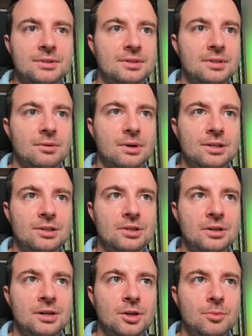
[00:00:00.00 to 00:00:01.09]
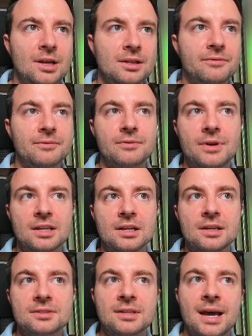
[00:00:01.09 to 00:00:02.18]
me see it right here, you might find it
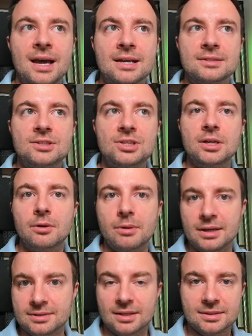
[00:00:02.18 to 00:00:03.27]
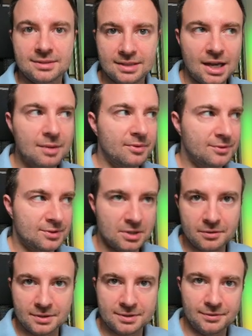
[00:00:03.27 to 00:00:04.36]
listed as TOS, that's the type of
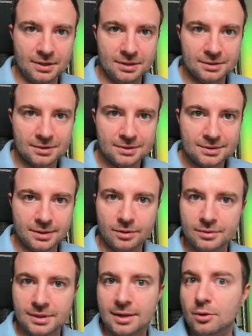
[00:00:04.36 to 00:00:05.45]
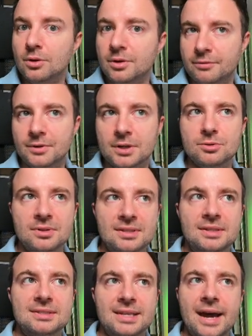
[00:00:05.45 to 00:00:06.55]
service field. So they all refer to
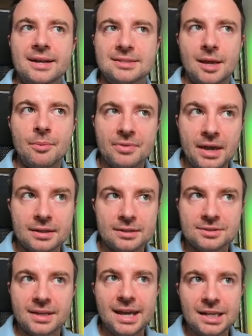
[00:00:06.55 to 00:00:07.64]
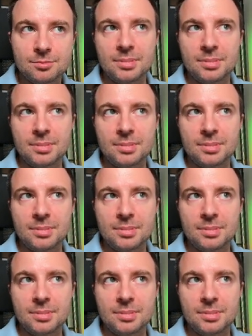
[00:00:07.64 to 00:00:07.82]
the exact same thing. There's 8